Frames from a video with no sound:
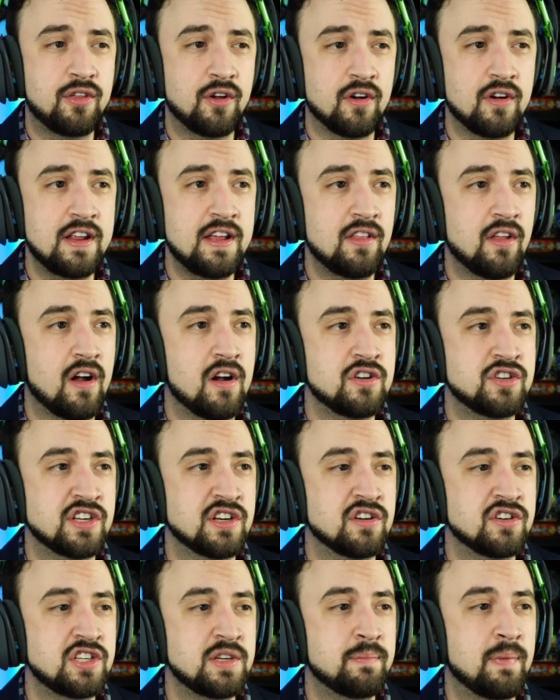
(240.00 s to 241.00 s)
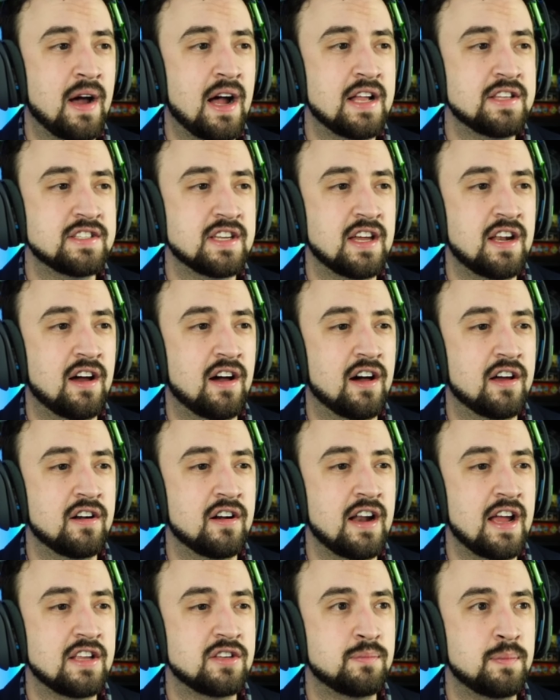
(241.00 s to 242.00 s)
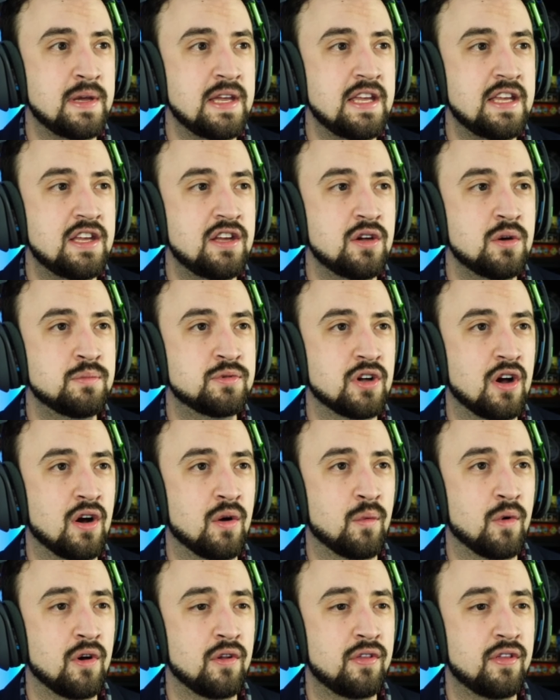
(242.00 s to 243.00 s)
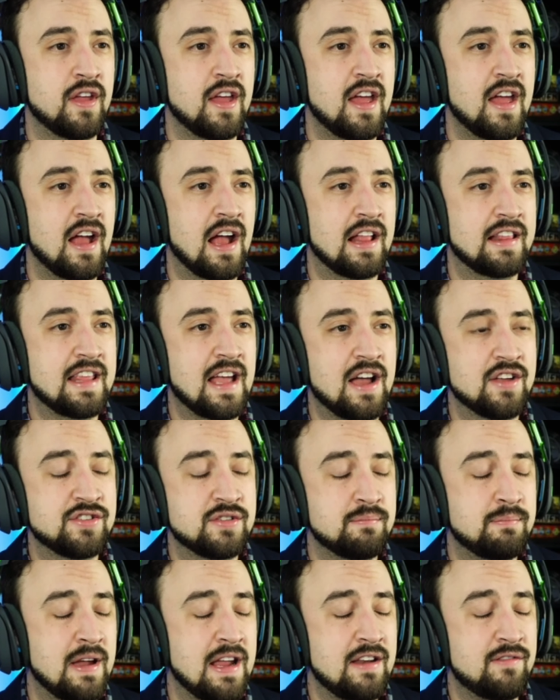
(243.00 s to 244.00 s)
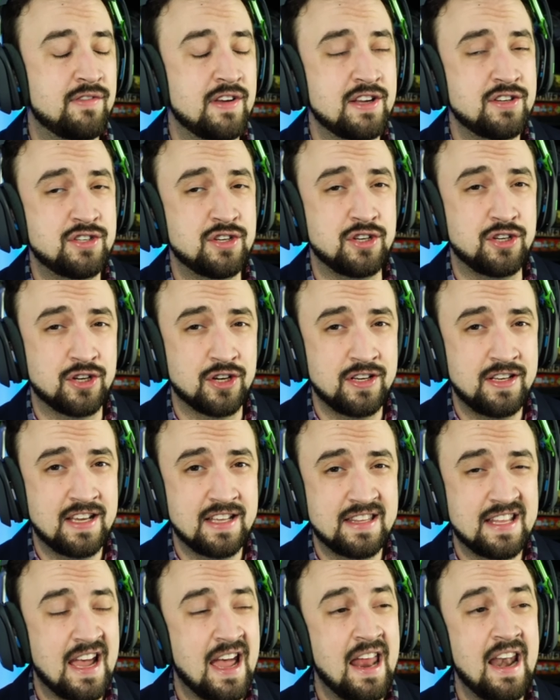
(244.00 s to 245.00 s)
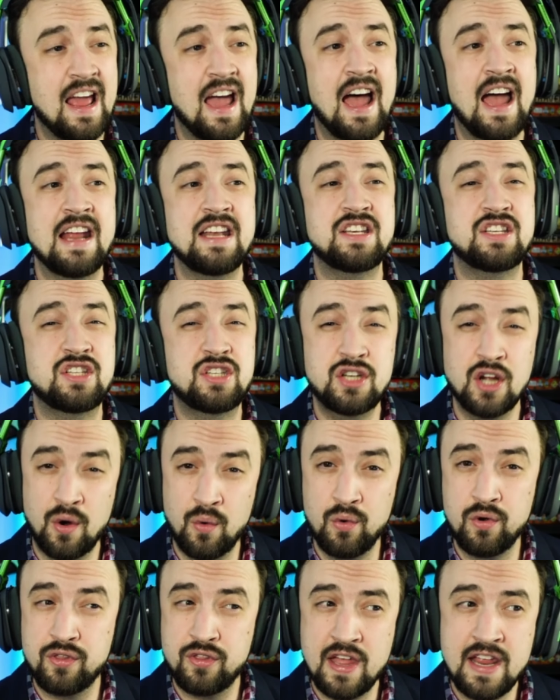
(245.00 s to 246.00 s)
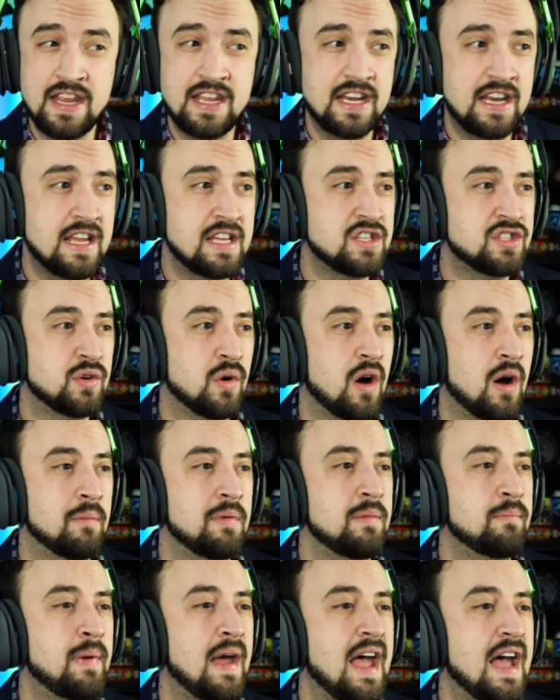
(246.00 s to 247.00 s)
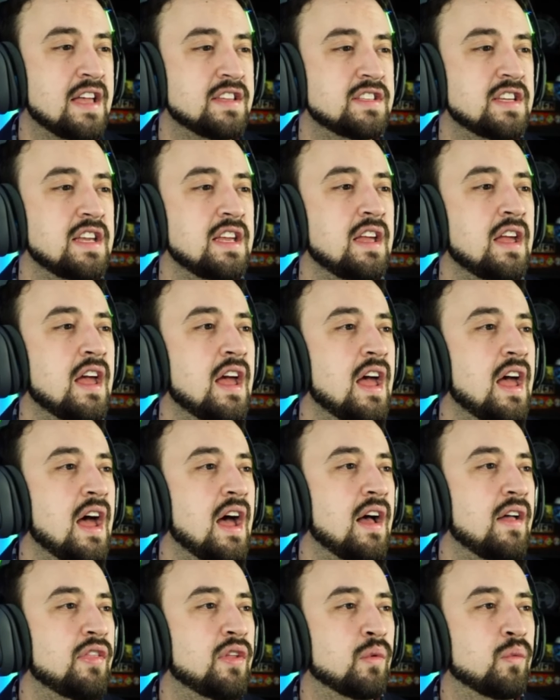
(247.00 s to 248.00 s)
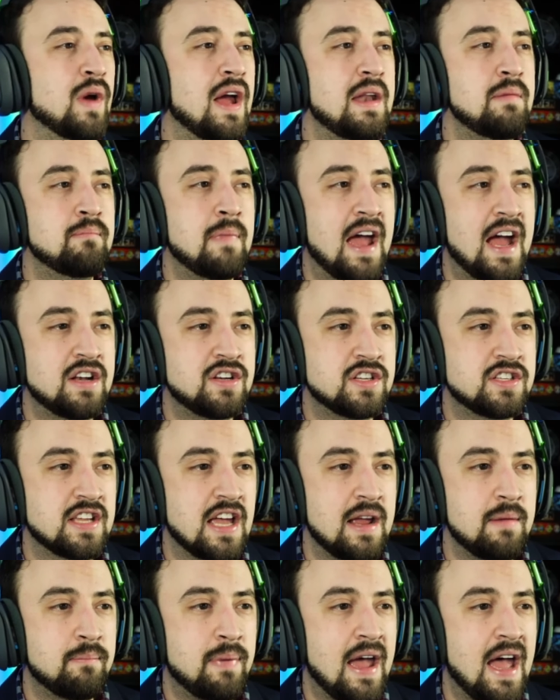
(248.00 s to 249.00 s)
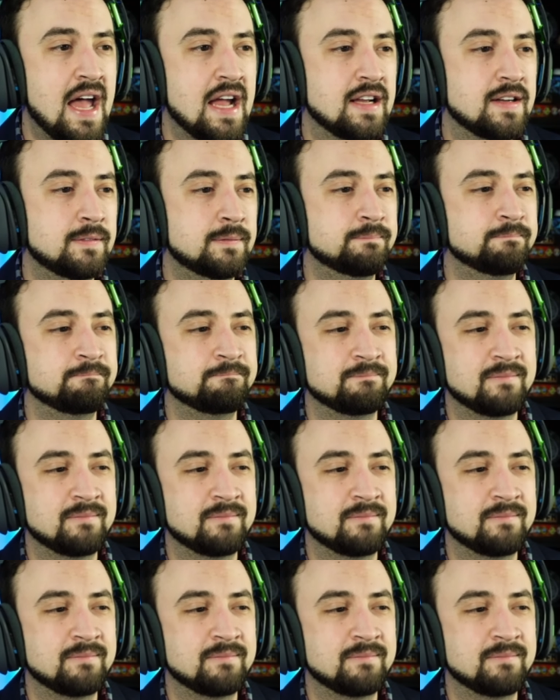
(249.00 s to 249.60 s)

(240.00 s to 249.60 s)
thirty large energy pots and one hundred X P cubes are worth one thousand paid Viz, you could get that. I don't think it is, so I'll be passing. The red magicite pack,